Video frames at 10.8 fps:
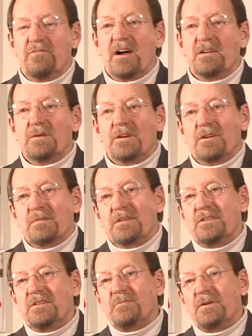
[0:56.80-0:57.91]
finally becoming
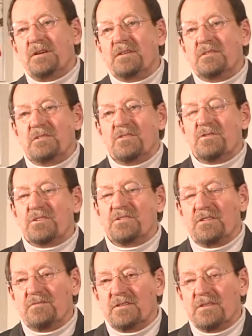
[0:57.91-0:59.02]
the DP and doing
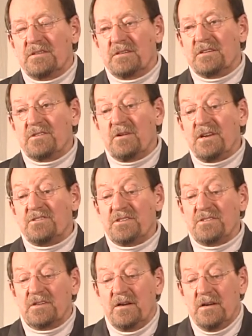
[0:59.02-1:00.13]
stuff with uh, the
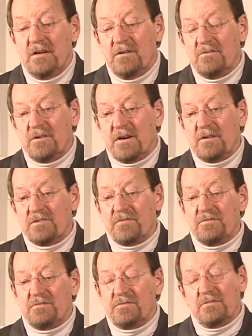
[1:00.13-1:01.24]
Crazies, where I was.
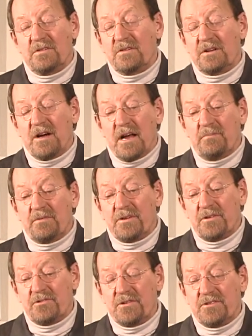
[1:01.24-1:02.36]
You know, I got up there
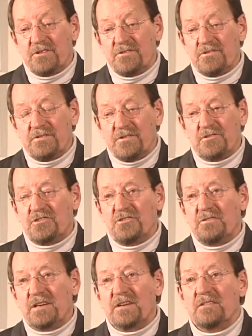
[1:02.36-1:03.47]
and George says, "You're
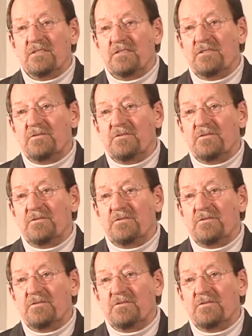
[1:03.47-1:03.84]
shooting it. You're